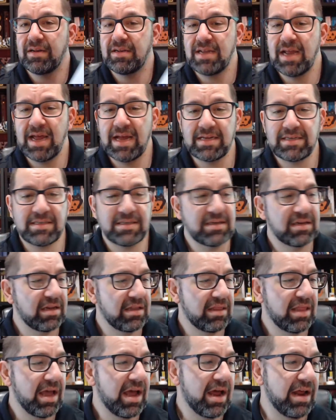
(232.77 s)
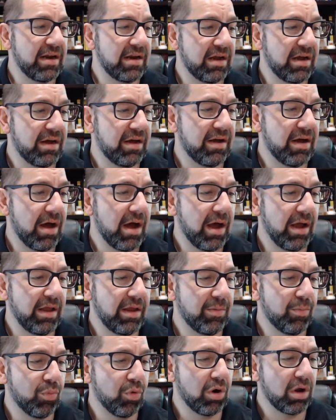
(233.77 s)
test that I
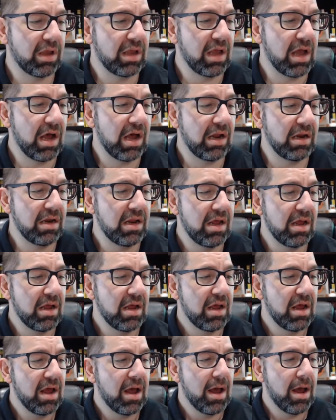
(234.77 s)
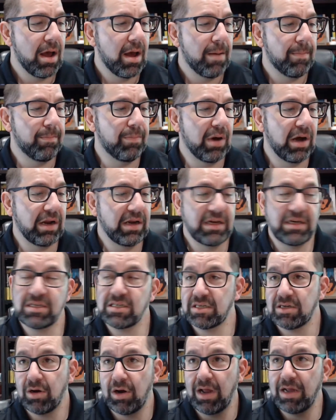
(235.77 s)
am working on, but it
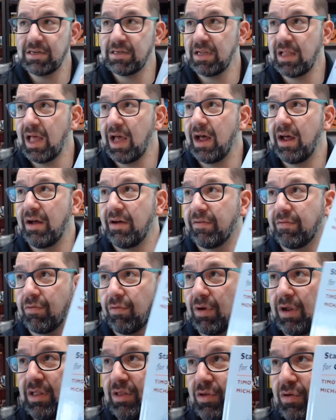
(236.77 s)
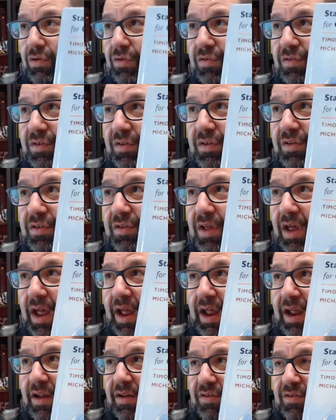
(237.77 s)
still has a lot of great uses
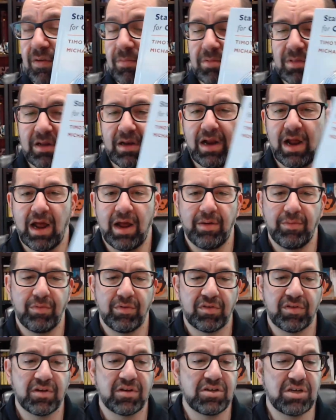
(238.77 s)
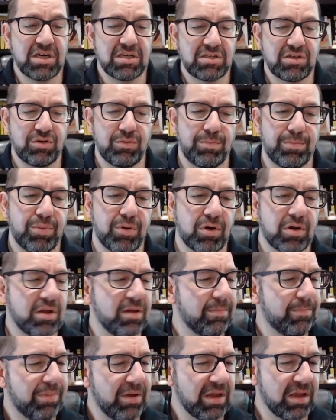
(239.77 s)
and something that I would suggest
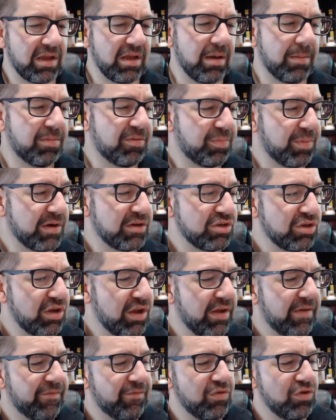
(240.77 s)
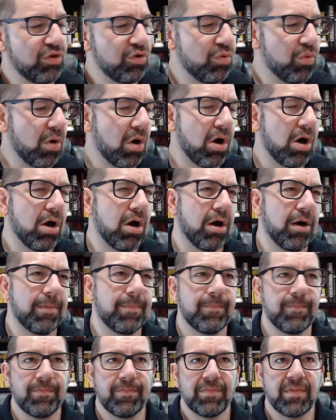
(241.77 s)
picking up, especially if you
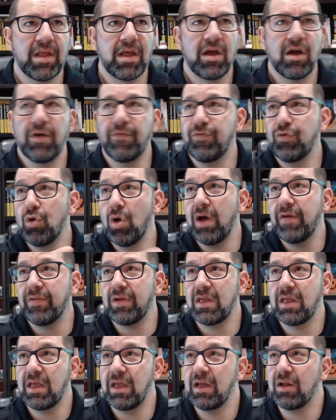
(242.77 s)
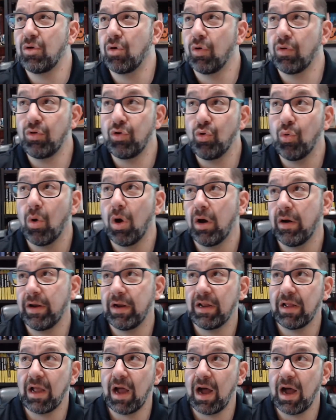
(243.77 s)
have a kid or you are in